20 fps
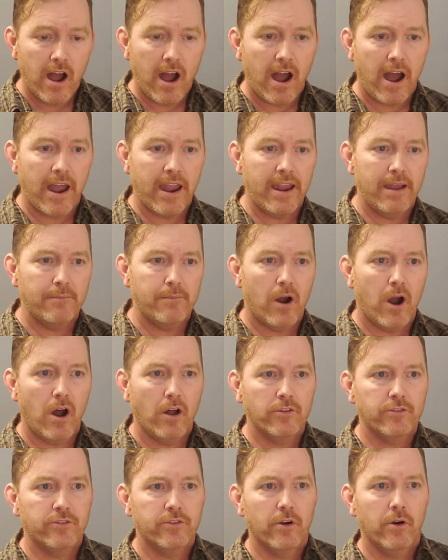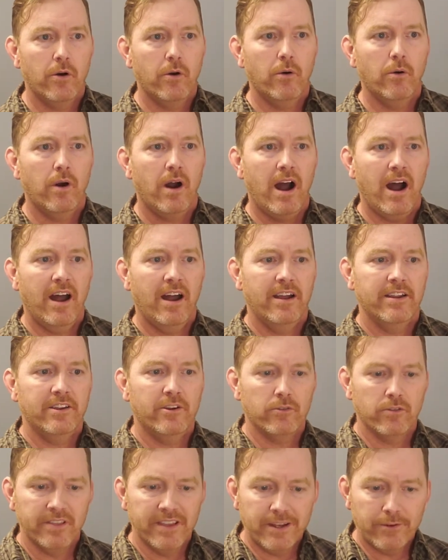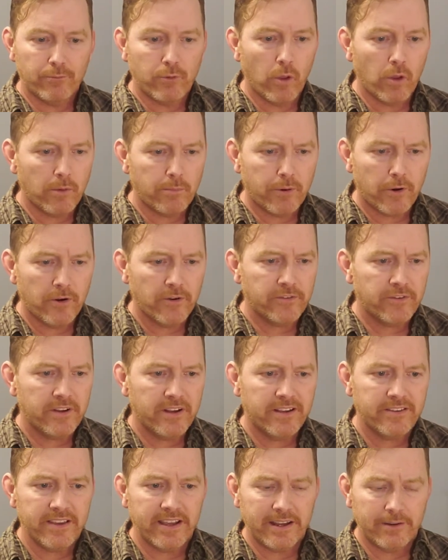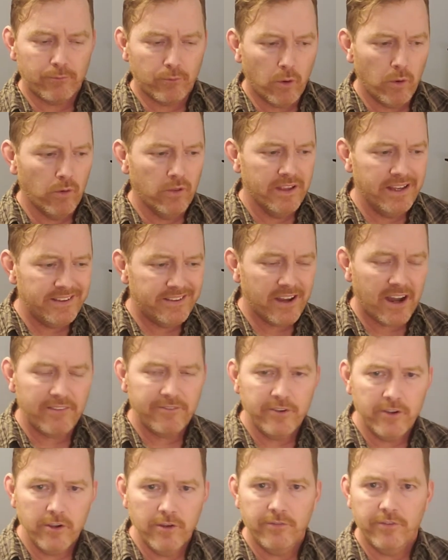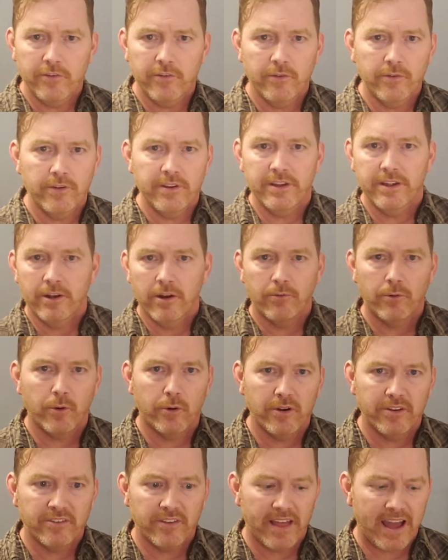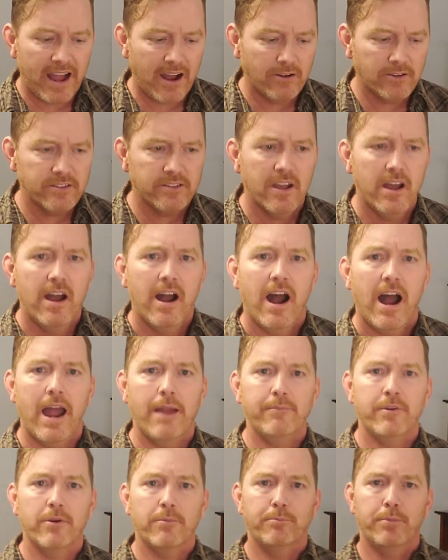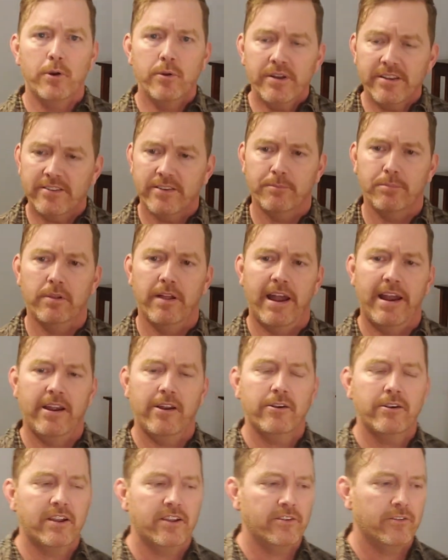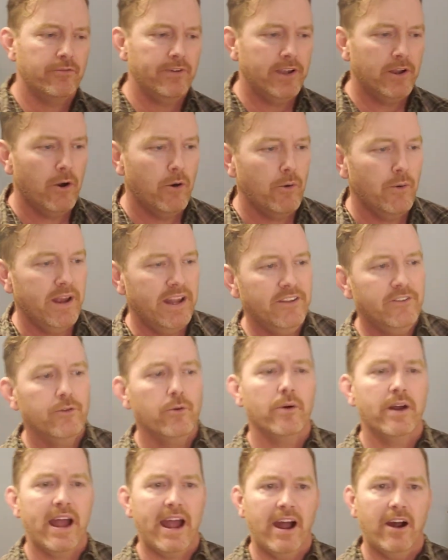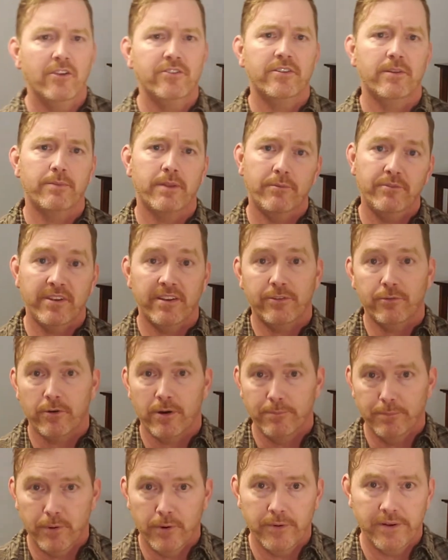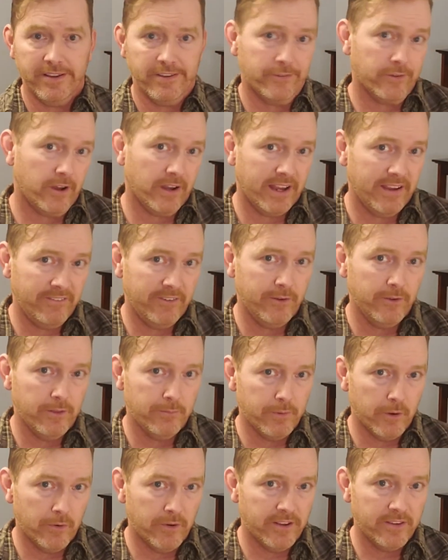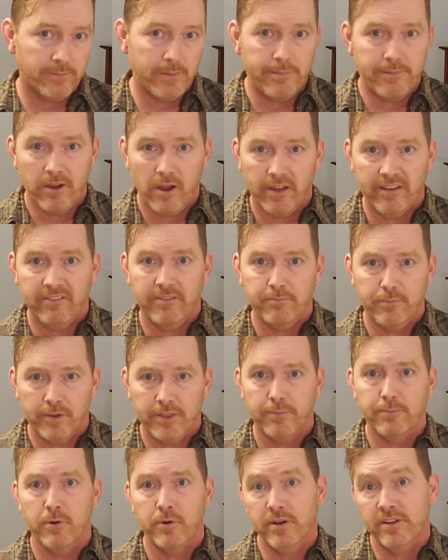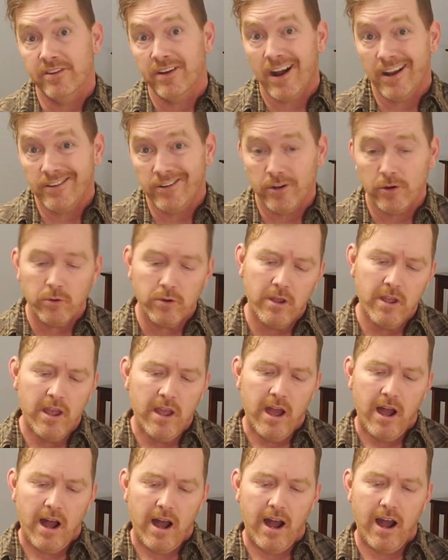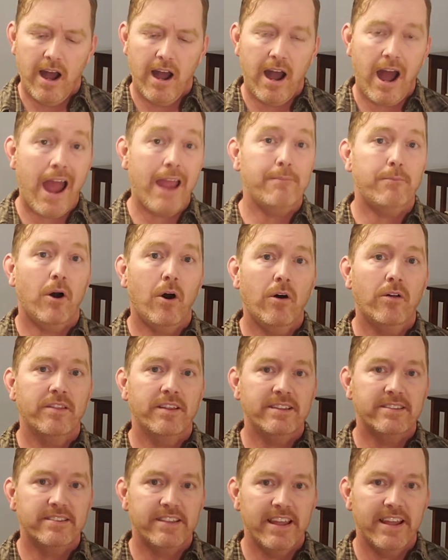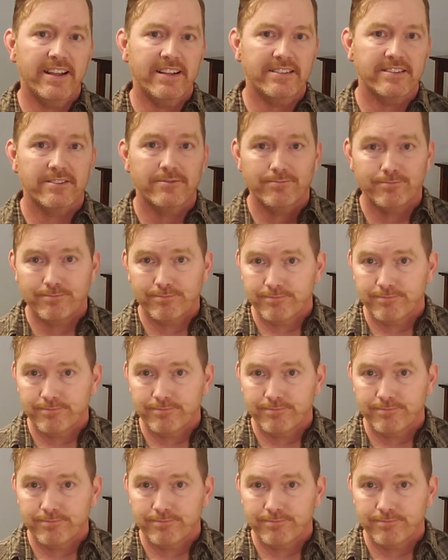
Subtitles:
I am also your lint roller person, because I can roll lint off you if we're going into the house. I'm your booty supplier, because if we go into a house, sometimes you have to wear booties, so I'll give you the booties. Maybe I'll even put the booties on you. I am all these things.